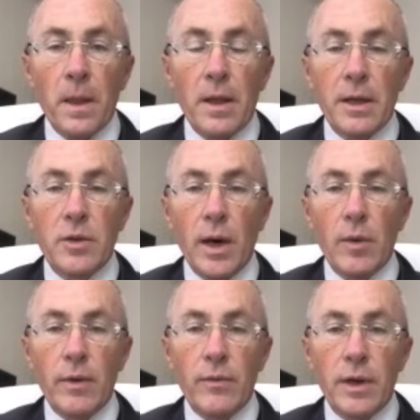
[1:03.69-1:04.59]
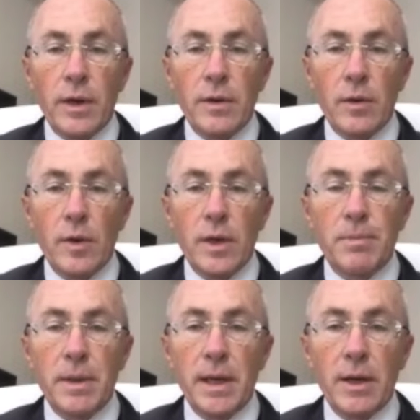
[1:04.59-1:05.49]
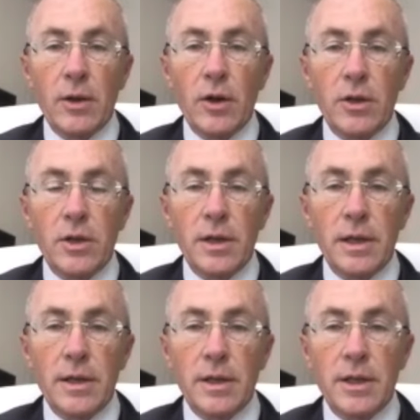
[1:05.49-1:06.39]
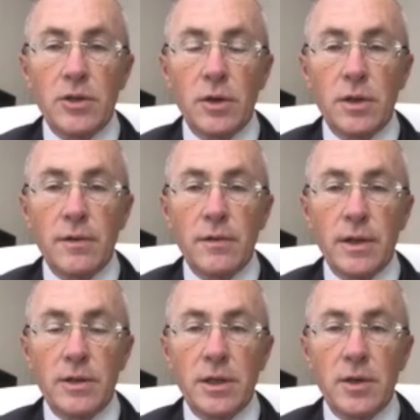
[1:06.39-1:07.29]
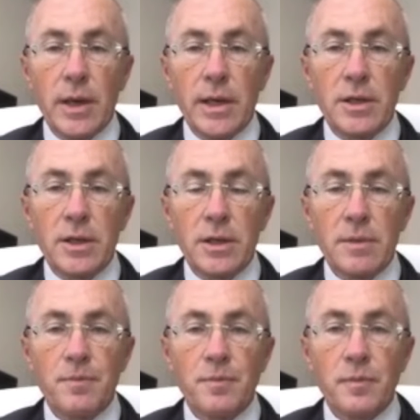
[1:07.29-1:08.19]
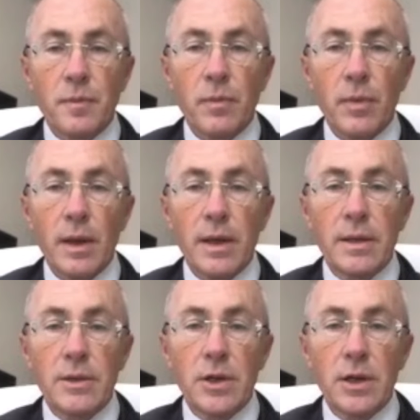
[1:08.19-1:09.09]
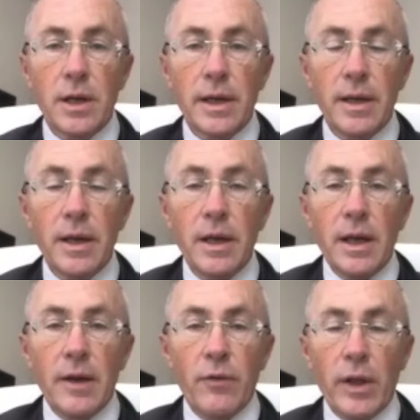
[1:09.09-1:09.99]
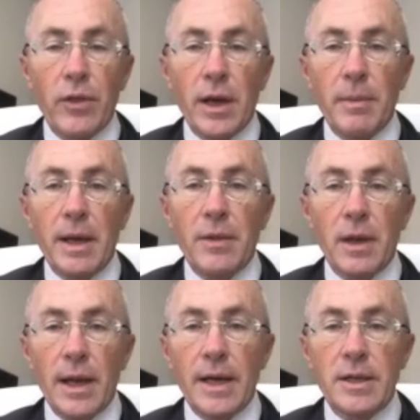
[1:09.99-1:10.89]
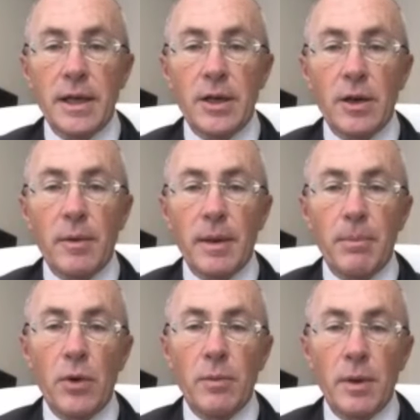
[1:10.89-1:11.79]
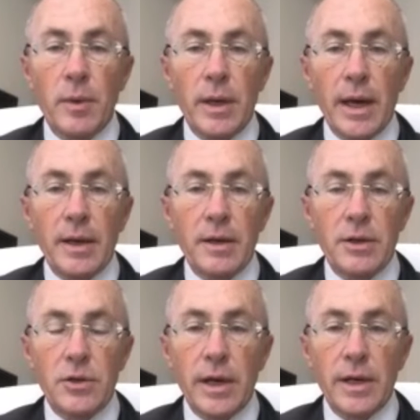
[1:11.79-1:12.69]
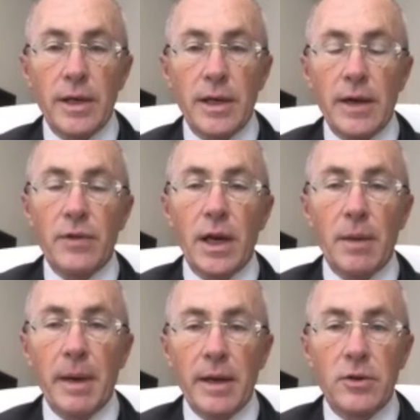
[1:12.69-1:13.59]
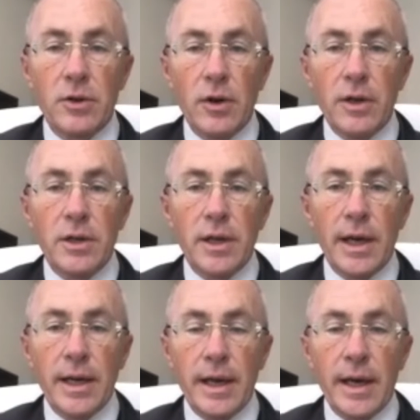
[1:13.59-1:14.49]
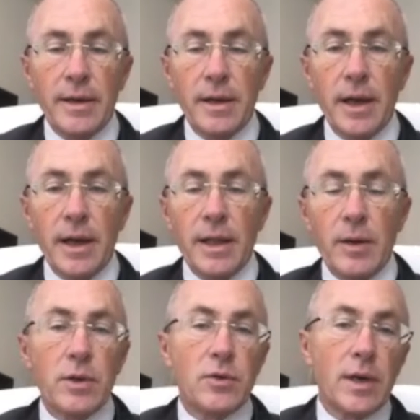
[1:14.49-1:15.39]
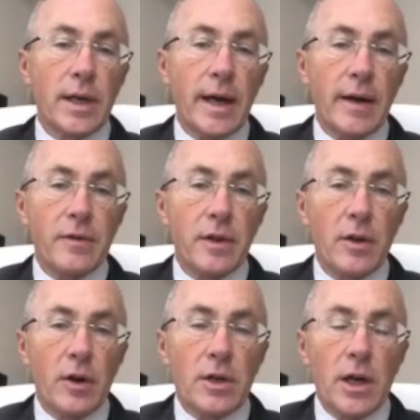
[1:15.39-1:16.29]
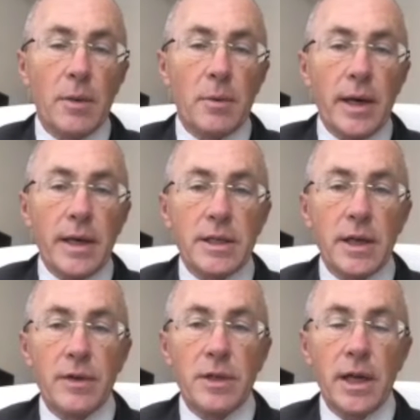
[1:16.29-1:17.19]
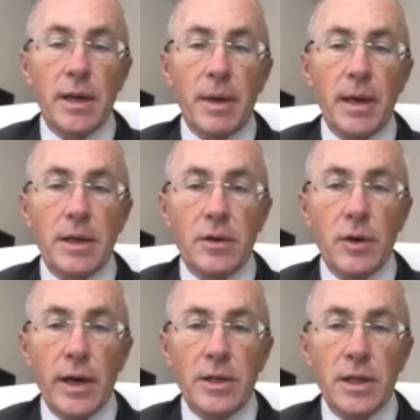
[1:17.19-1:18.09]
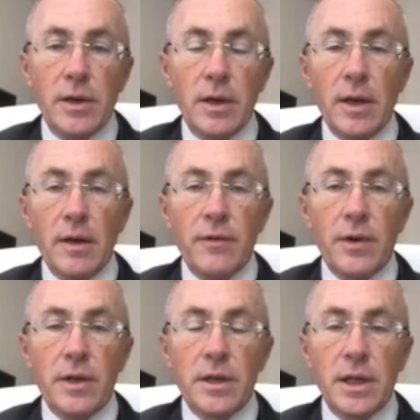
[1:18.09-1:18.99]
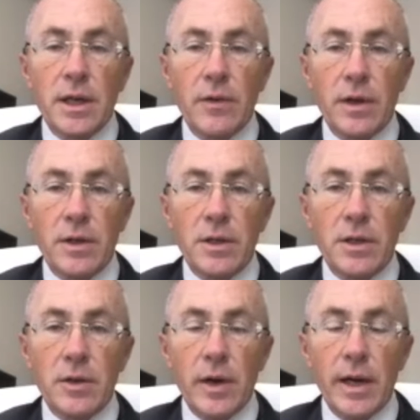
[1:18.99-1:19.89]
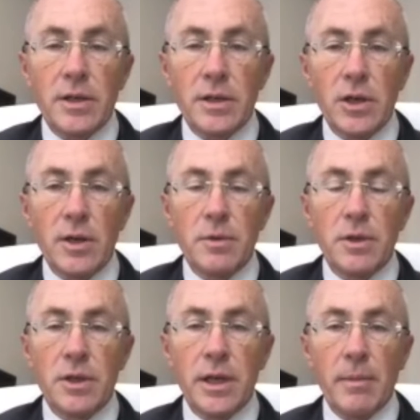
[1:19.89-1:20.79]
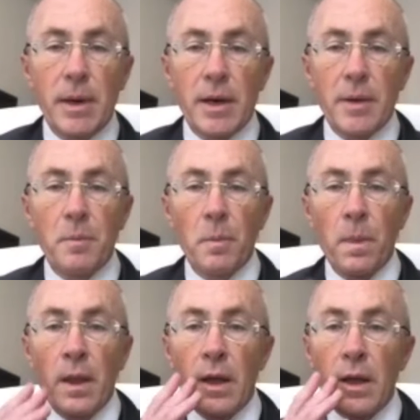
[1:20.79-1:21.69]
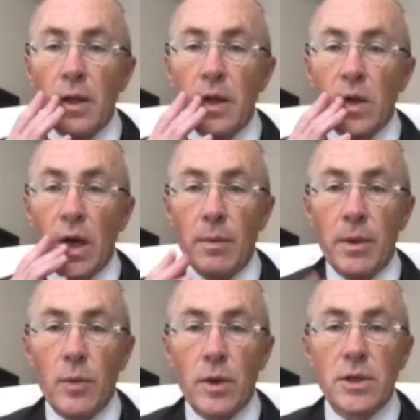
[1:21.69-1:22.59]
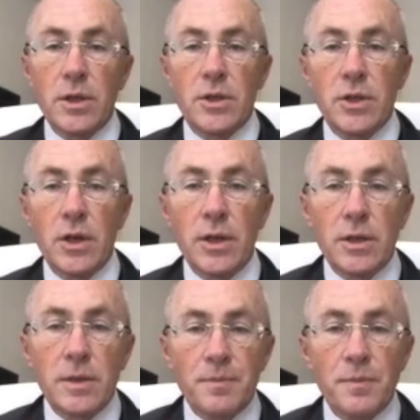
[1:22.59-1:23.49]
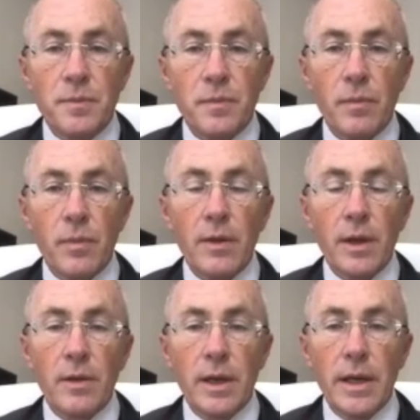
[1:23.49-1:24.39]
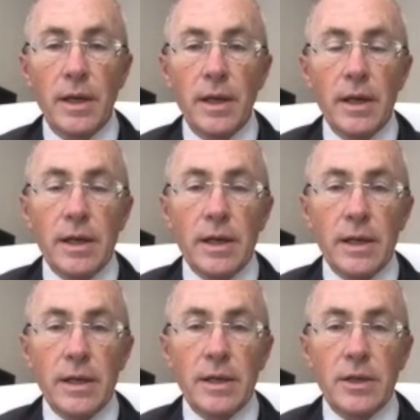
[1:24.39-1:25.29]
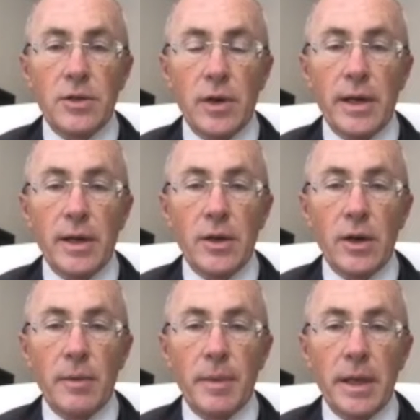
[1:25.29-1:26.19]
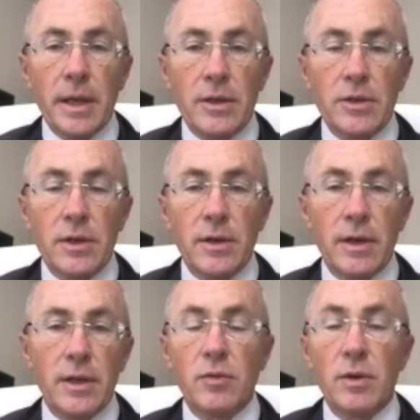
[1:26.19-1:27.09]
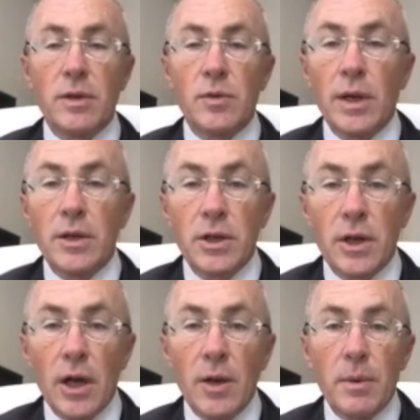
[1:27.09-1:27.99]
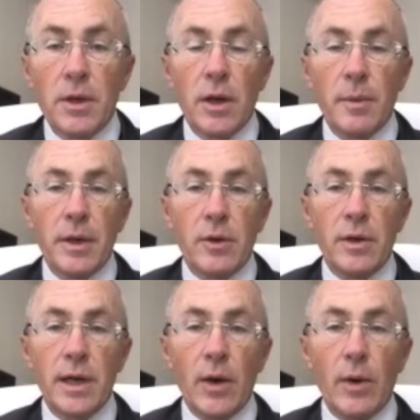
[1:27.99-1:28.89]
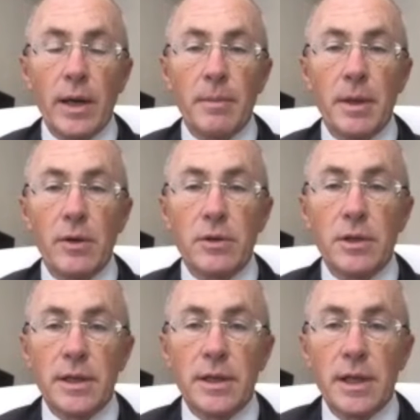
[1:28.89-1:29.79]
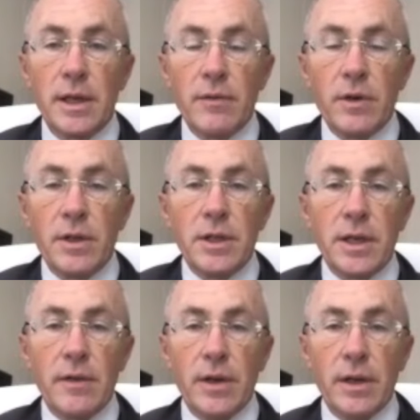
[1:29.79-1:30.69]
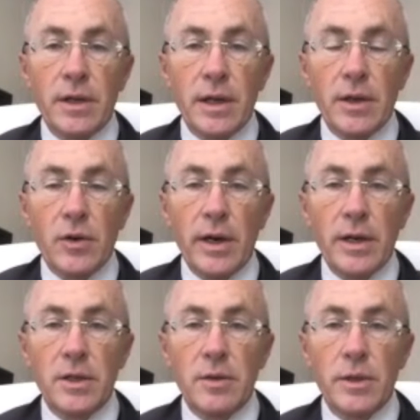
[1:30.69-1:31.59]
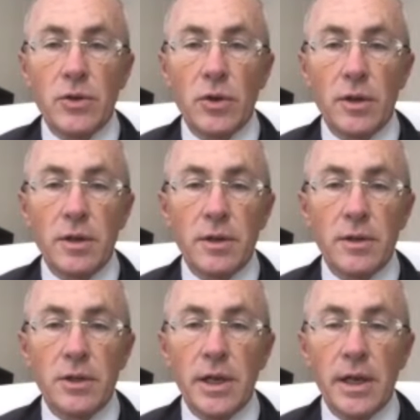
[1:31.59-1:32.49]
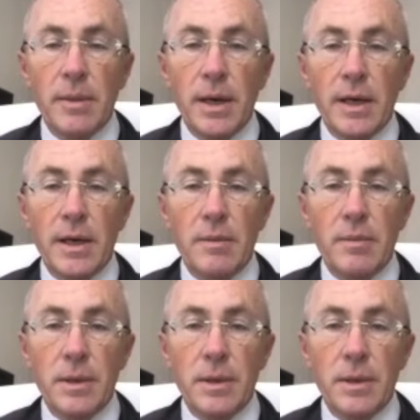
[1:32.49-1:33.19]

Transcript: And that's why we've got to always be alert in these sorts of situations. Certainly, if we think about the last economic boom that we had in Australia, you'd have to go back to 1988. And that was really after the October 87 share market crash. So a very significant crash in terms of the share market. And at that time, there was concerns that the Australian economy, sort of as well as the global economy, could go under because of the very significant crash that we saw on the share market.